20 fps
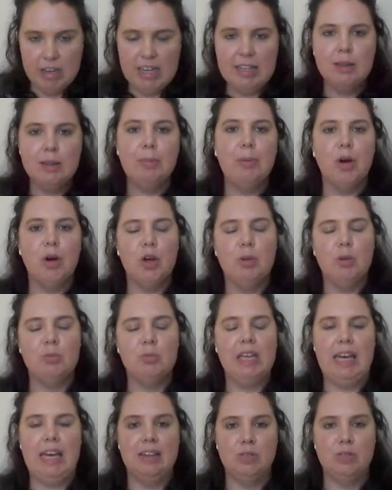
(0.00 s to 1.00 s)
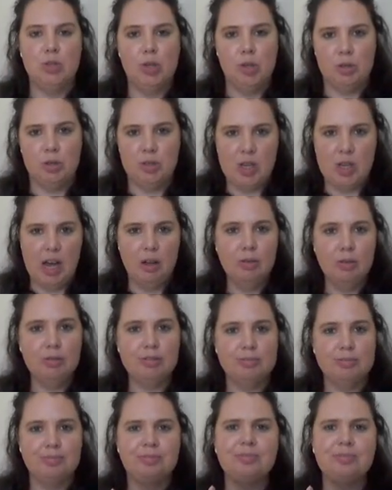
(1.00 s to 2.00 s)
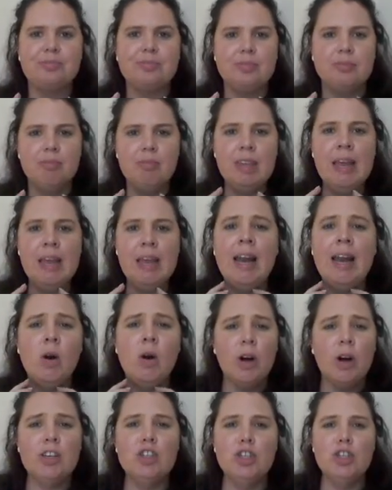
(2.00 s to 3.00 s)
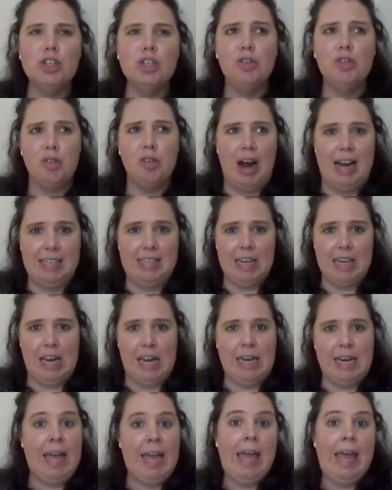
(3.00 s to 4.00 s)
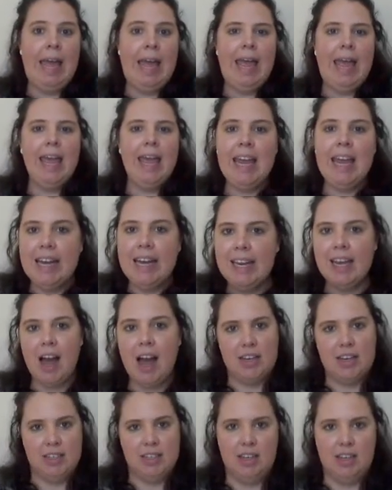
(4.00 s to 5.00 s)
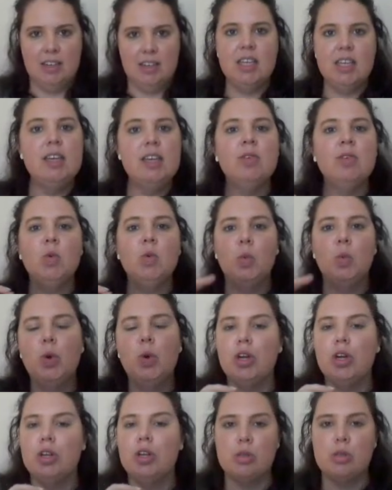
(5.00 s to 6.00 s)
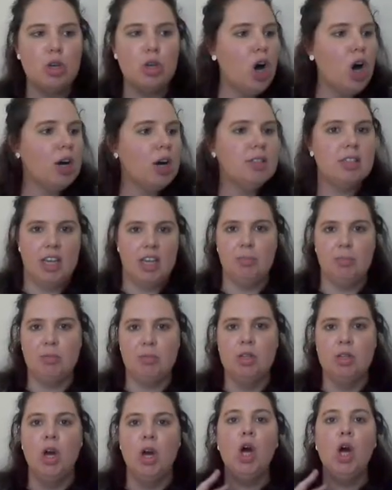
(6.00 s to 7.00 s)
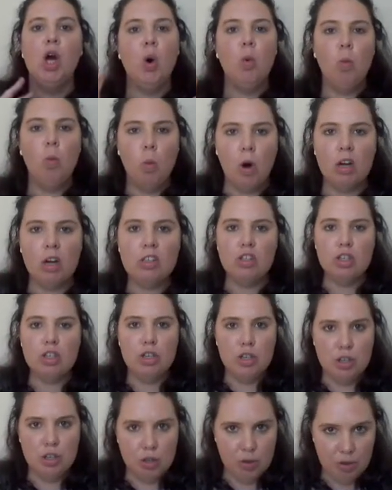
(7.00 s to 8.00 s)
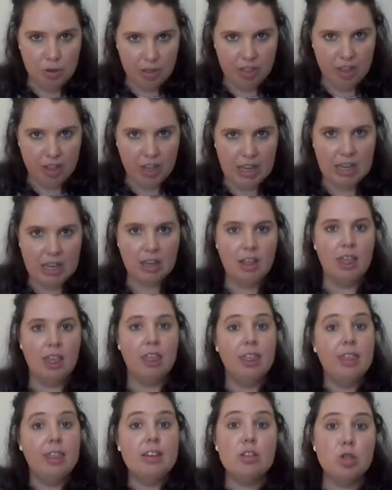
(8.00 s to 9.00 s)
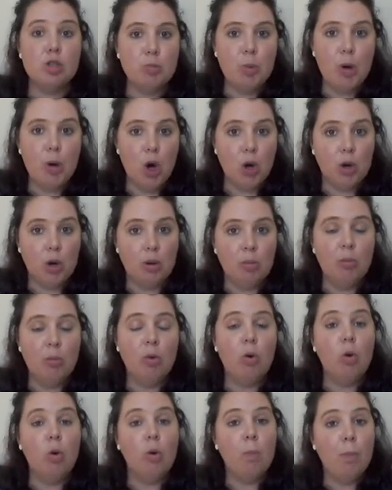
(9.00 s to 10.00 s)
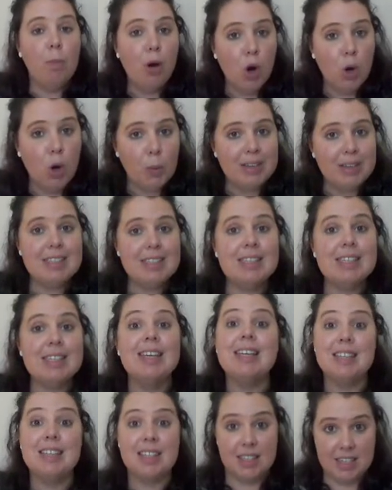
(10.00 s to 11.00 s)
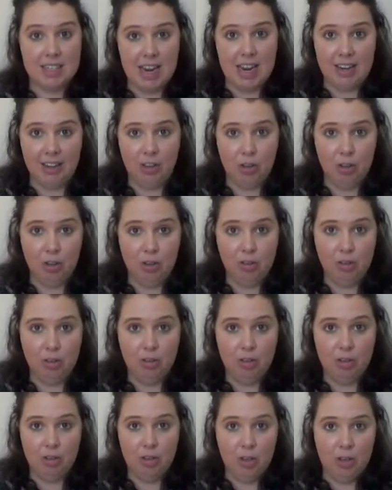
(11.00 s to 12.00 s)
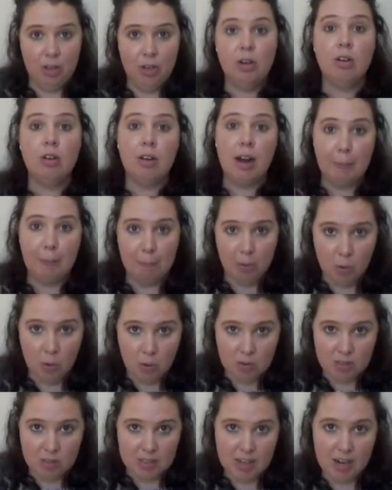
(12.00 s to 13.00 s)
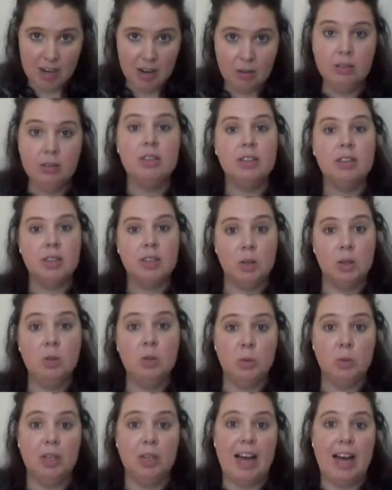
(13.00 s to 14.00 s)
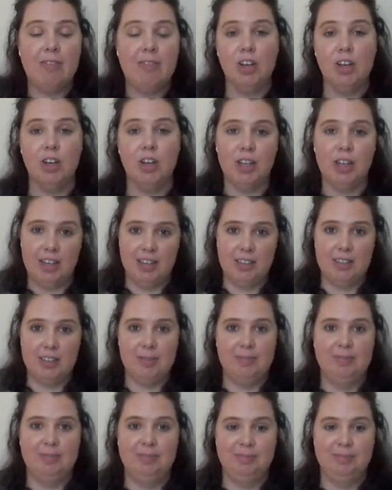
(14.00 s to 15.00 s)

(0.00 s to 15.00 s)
read the poem again to yourself. And I want you to write down any ideas, even words, concepts. What do you think this poem or poet is telling you? Right, pause now, we'll have a look at it.